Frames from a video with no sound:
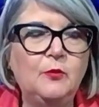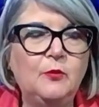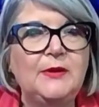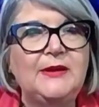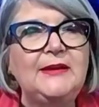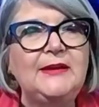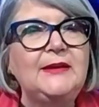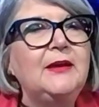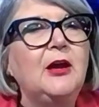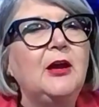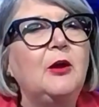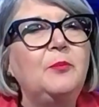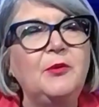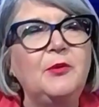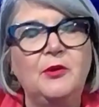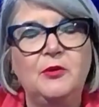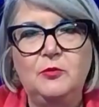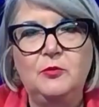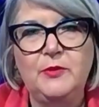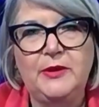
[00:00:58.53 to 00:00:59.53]
we need
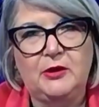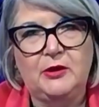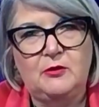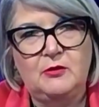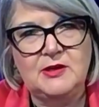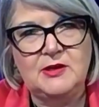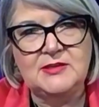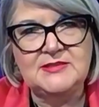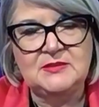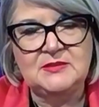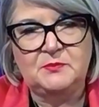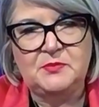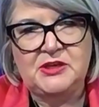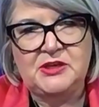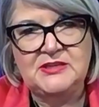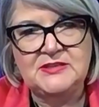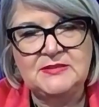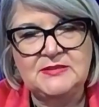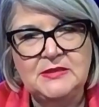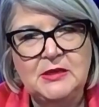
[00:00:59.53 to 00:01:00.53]
help all the way across the
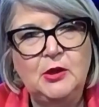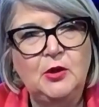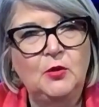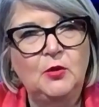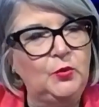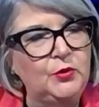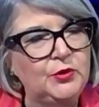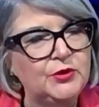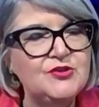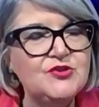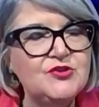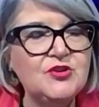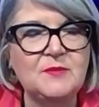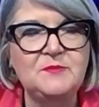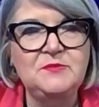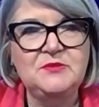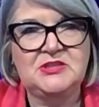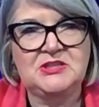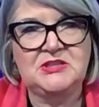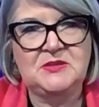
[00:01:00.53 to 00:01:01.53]
piece we're in
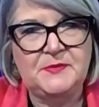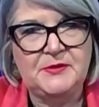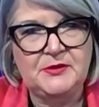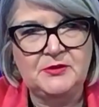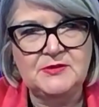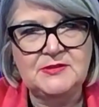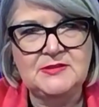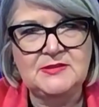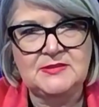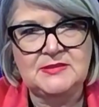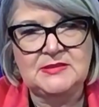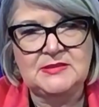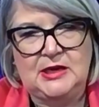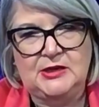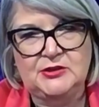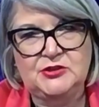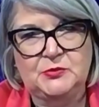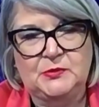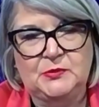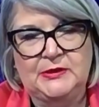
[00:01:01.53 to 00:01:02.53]
trouble deep here in
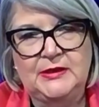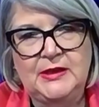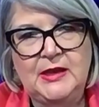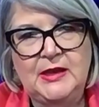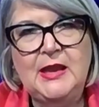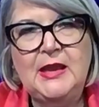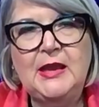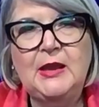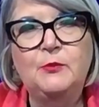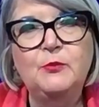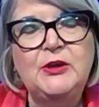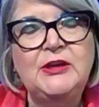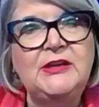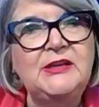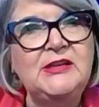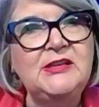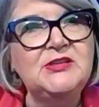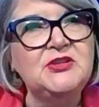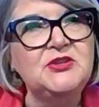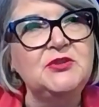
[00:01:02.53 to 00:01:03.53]
saskatchewan and
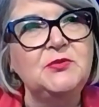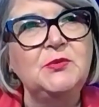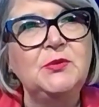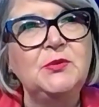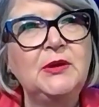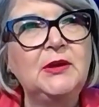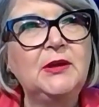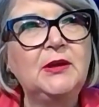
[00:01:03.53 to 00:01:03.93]
we need to